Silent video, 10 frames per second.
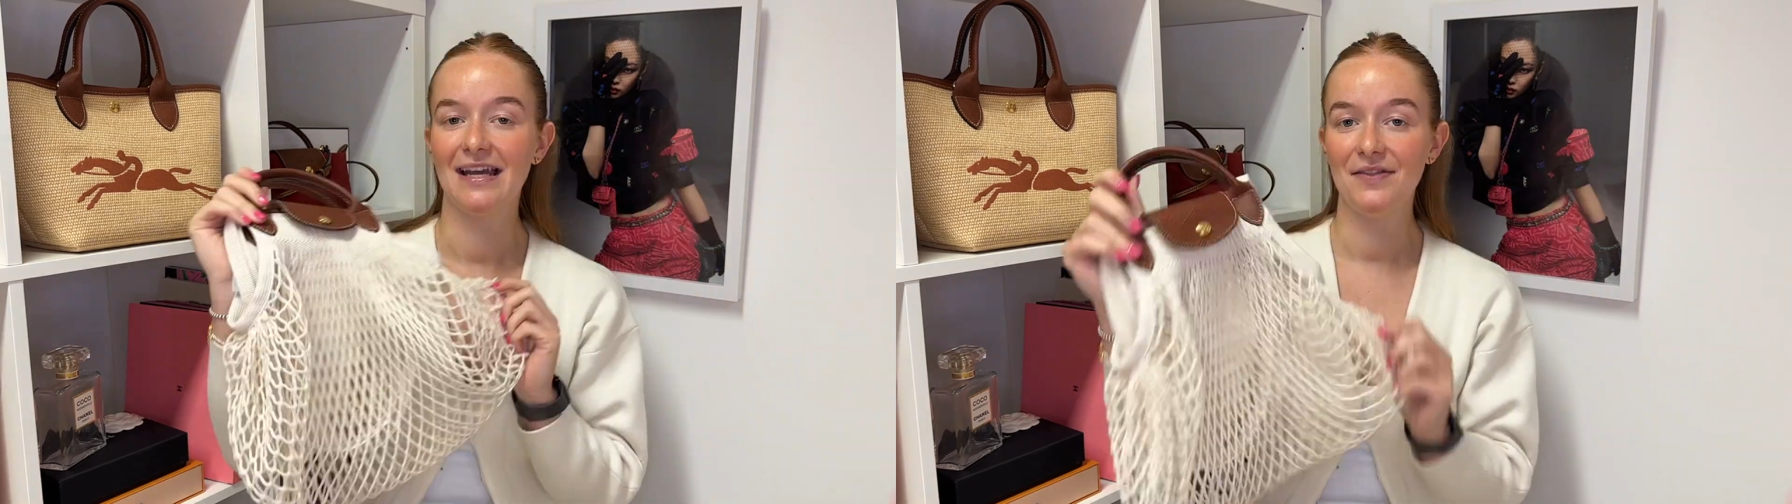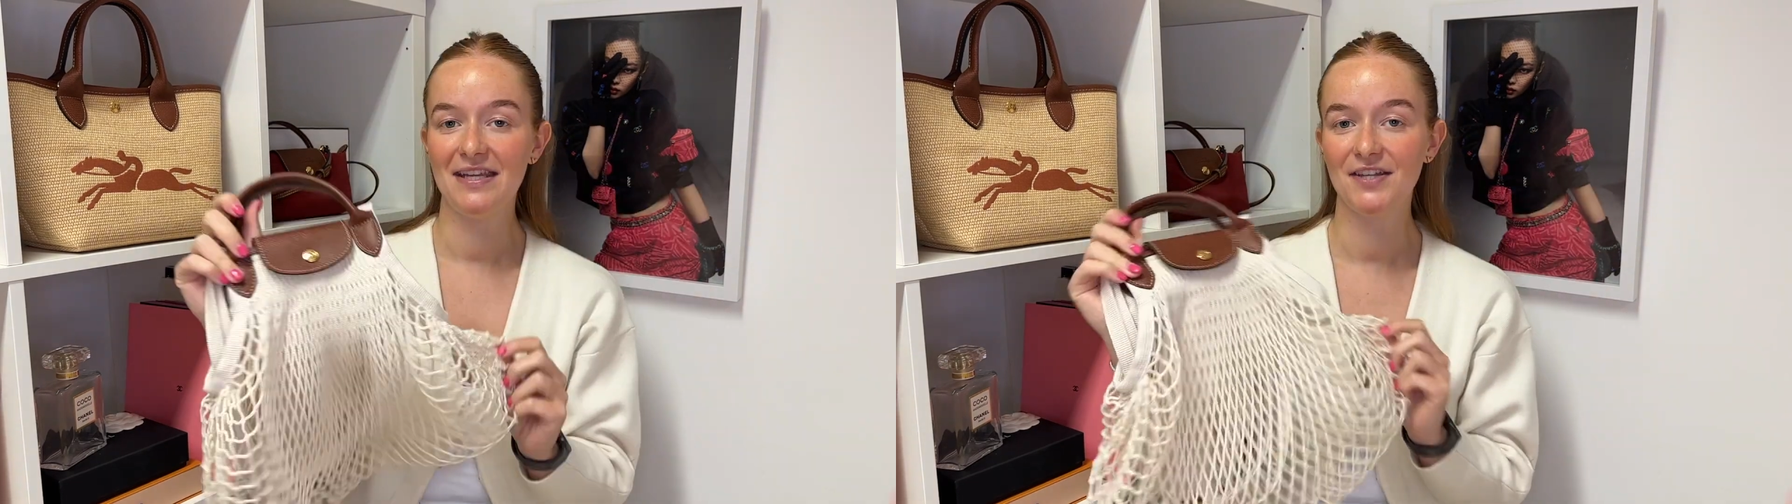
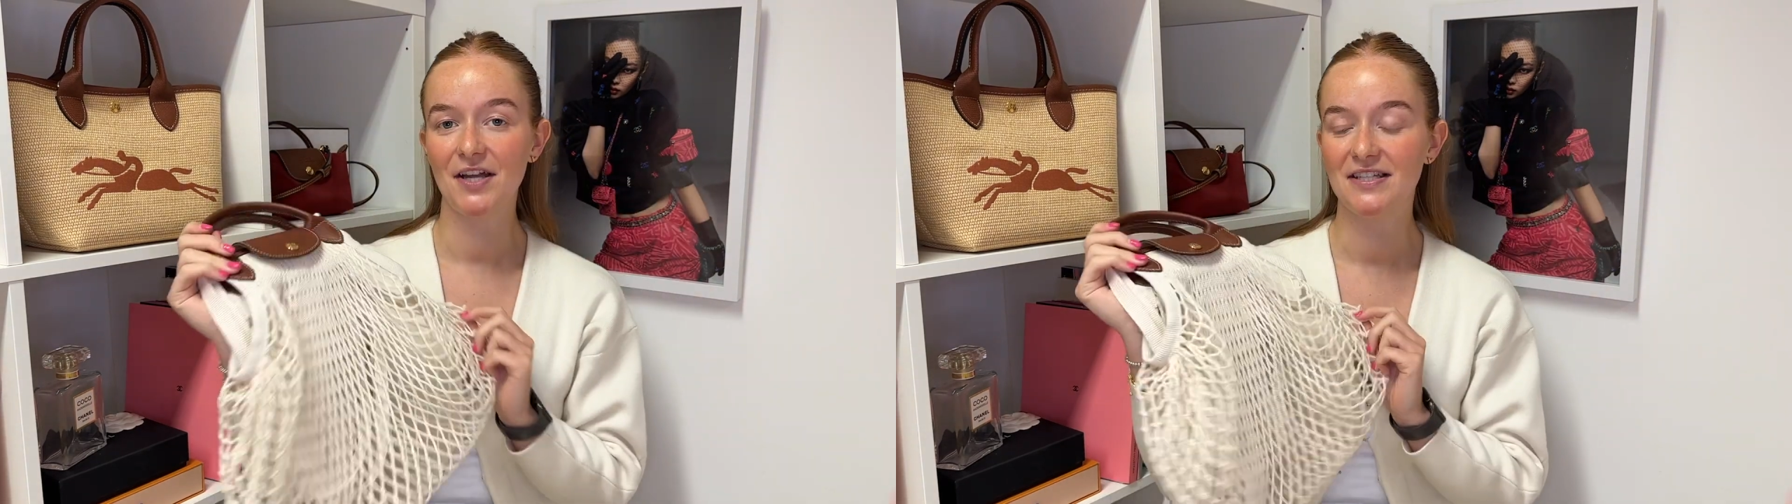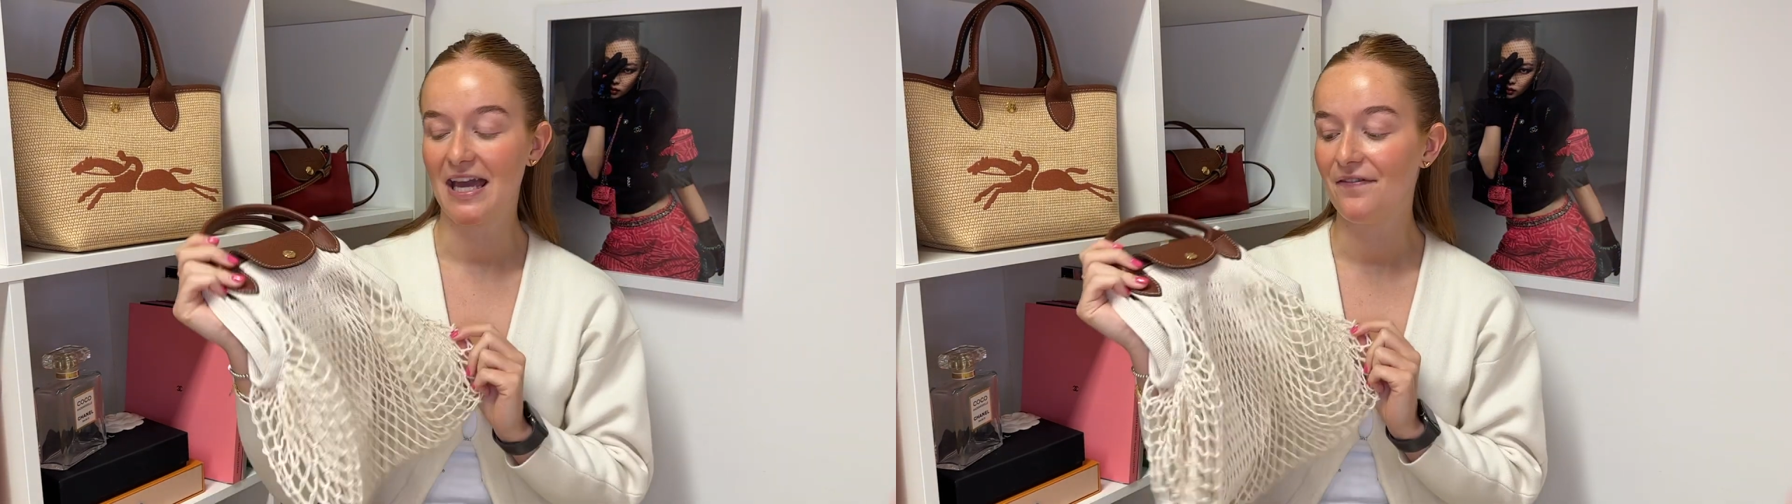Now these
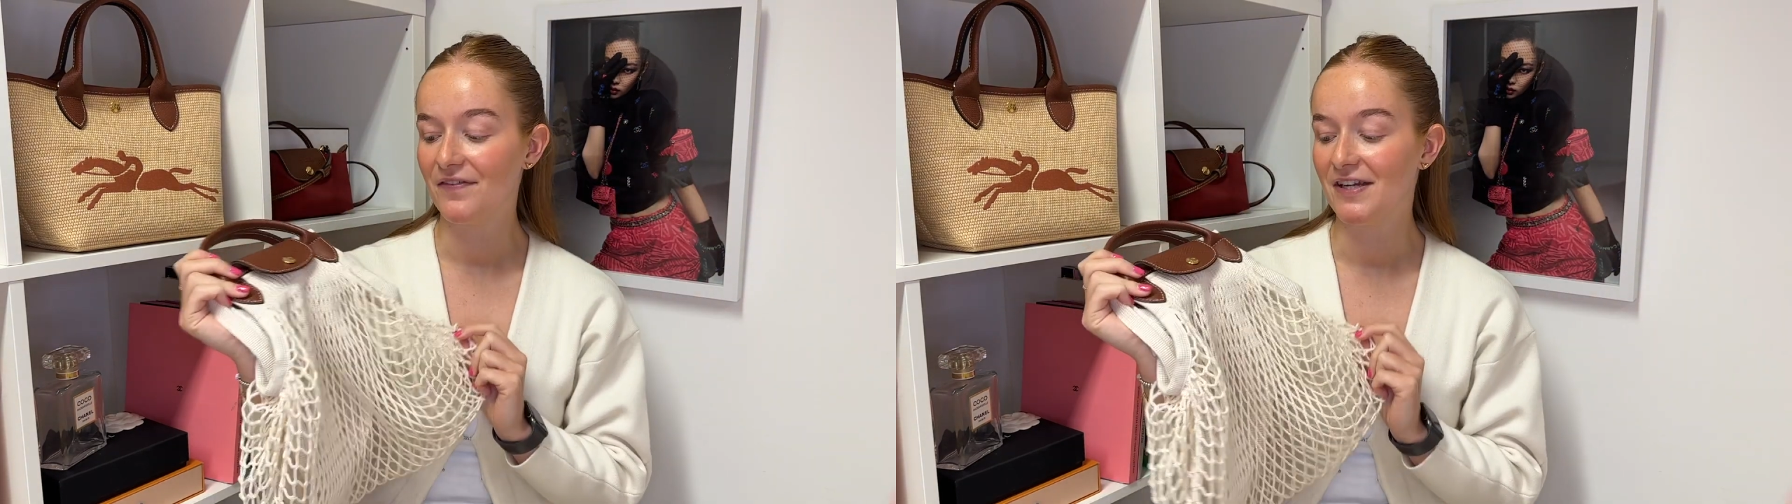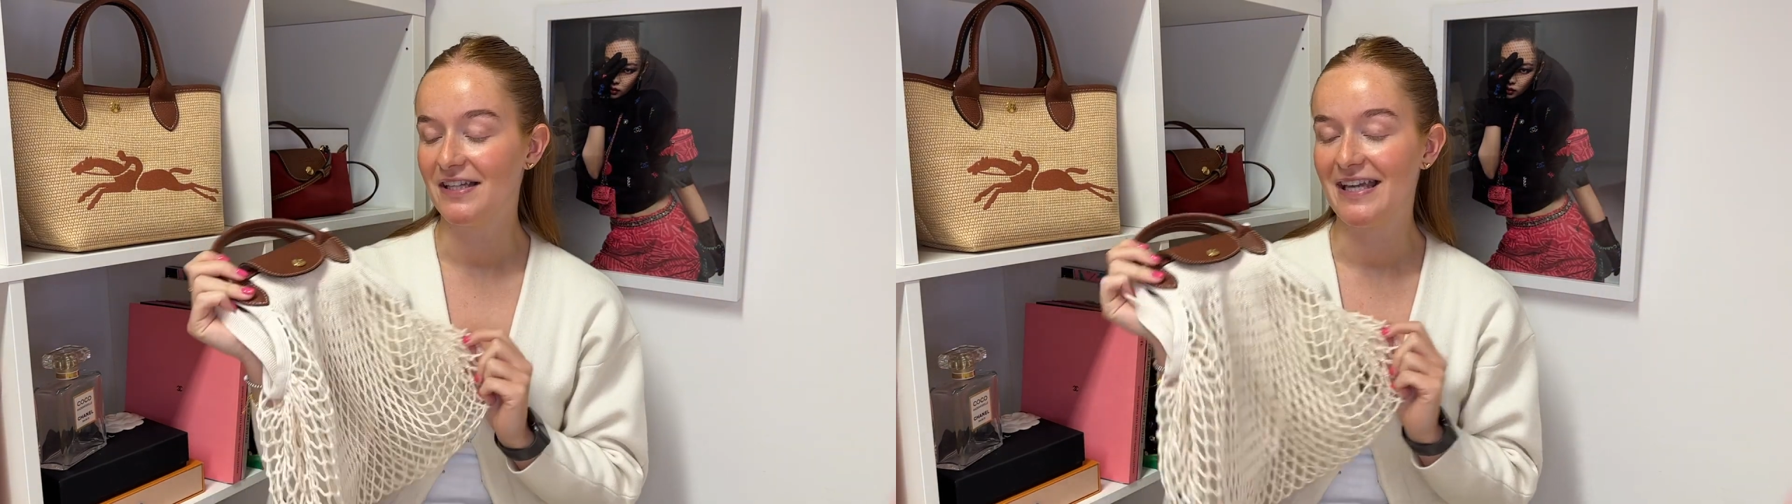are
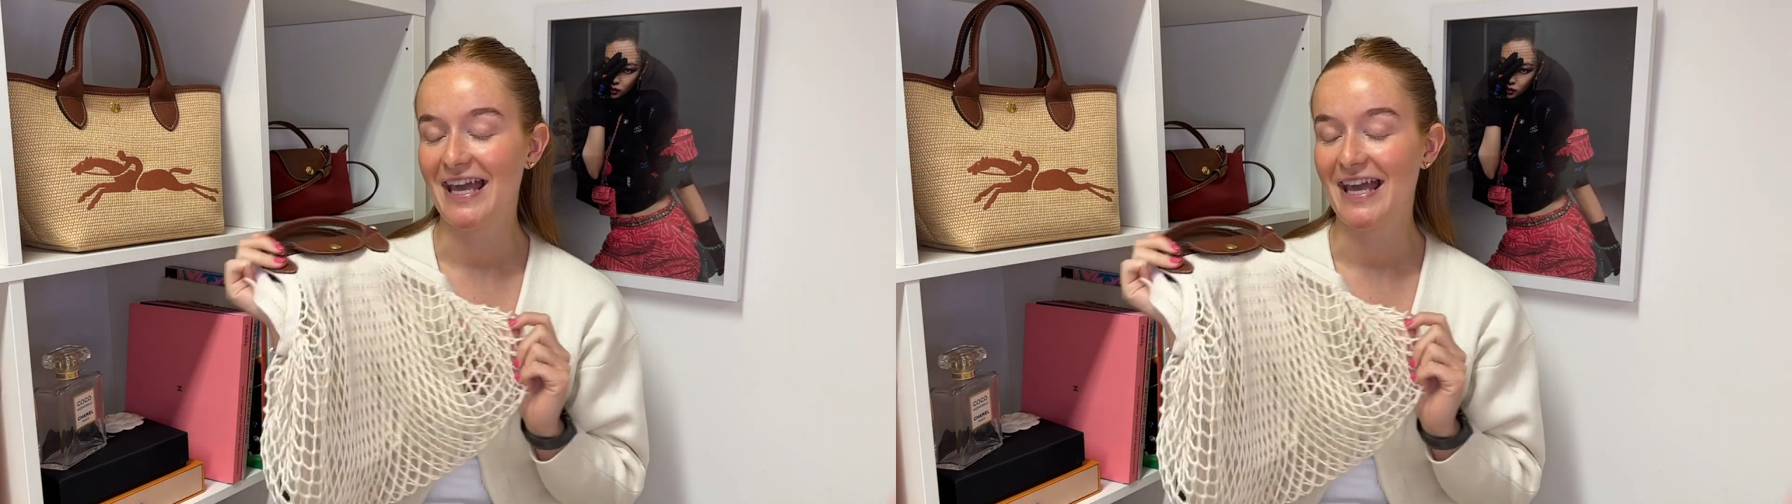definitely